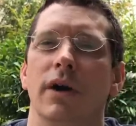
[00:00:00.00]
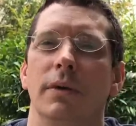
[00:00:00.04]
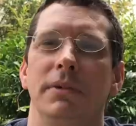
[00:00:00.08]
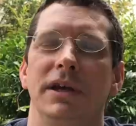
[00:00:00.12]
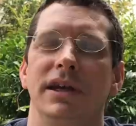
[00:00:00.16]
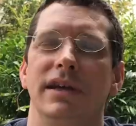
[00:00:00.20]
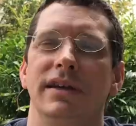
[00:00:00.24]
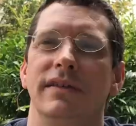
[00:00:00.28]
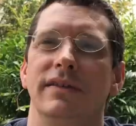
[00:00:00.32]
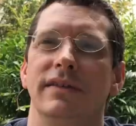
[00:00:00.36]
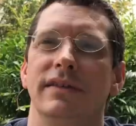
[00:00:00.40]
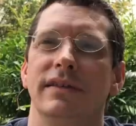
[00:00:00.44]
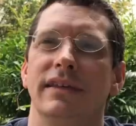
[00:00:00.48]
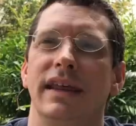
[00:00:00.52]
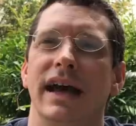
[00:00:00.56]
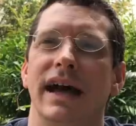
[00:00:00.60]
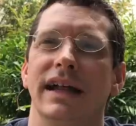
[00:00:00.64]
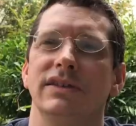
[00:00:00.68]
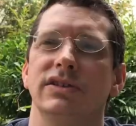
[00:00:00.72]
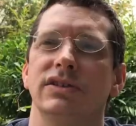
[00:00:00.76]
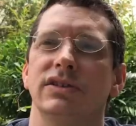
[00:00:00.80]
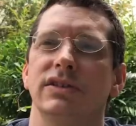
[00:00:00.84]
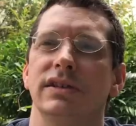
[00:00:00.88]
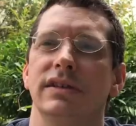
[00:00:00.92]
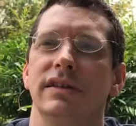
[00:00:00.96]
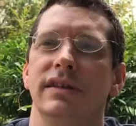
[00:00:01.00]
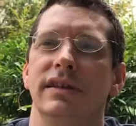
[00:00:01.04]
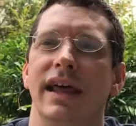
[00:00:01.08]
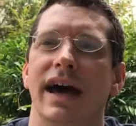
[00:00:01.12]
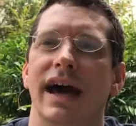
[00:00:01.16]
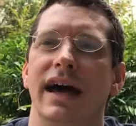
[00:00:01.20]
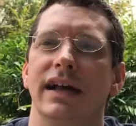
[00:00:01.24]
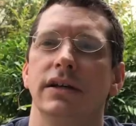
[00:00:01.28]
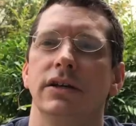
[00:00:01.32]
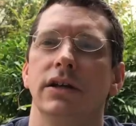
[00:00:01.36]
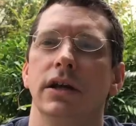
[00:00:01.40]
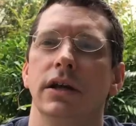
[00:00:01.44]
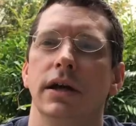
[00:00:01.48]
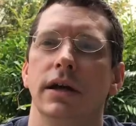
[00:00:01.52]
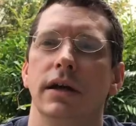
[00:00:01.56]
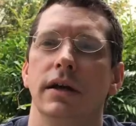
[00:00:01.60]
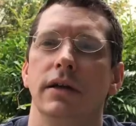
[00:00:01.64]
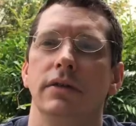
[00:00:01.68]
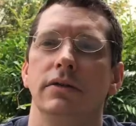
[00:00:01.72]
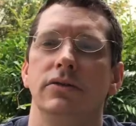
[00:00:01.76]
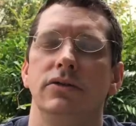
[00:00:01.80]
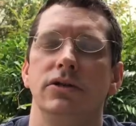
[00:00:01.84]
I mean, that's not going to